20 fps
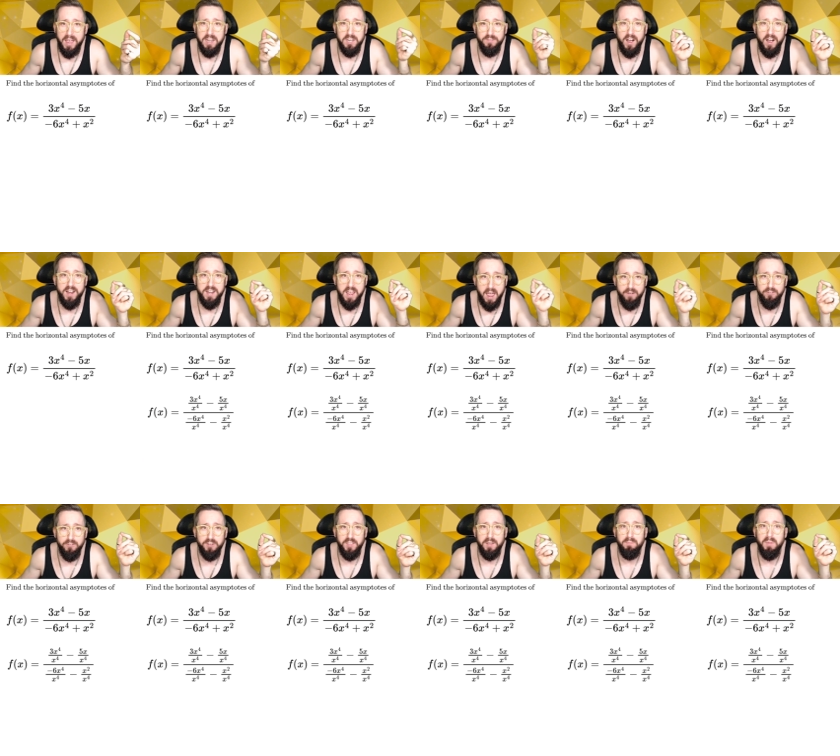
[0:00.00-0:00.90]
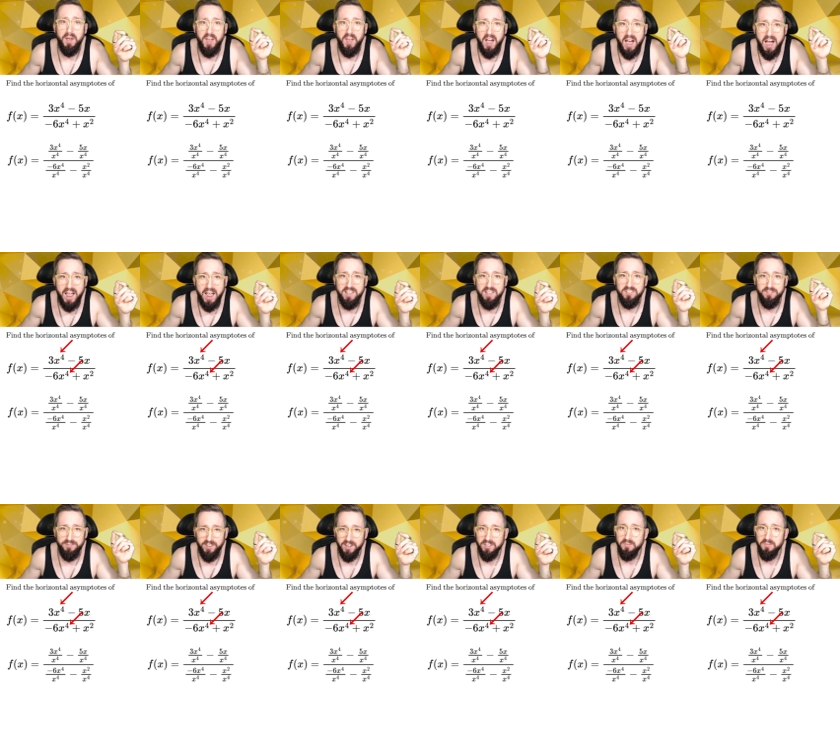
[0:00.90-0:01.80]
and divide everything by the highest
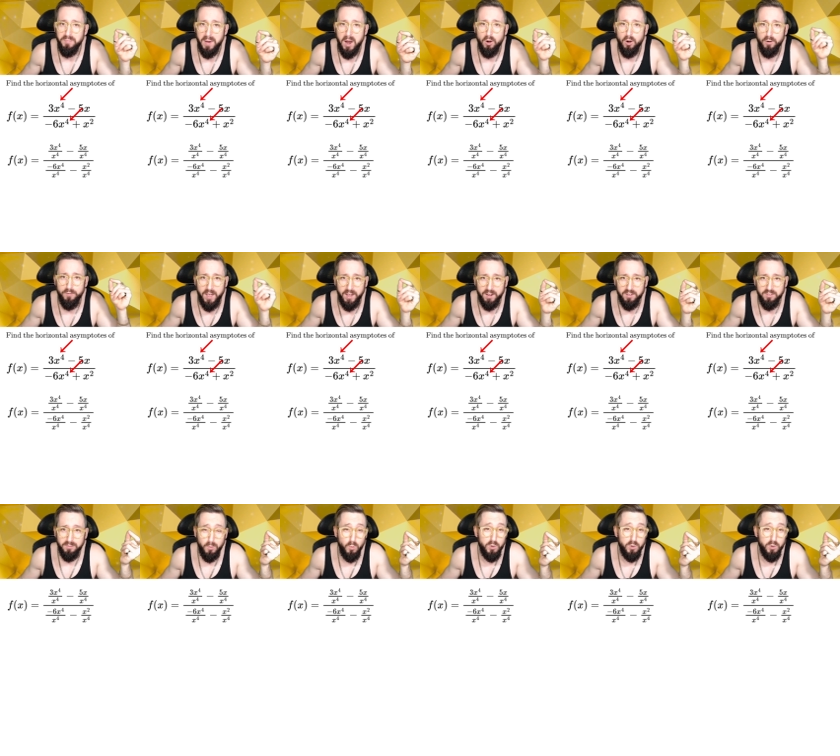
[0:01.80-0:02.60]
effective power of x,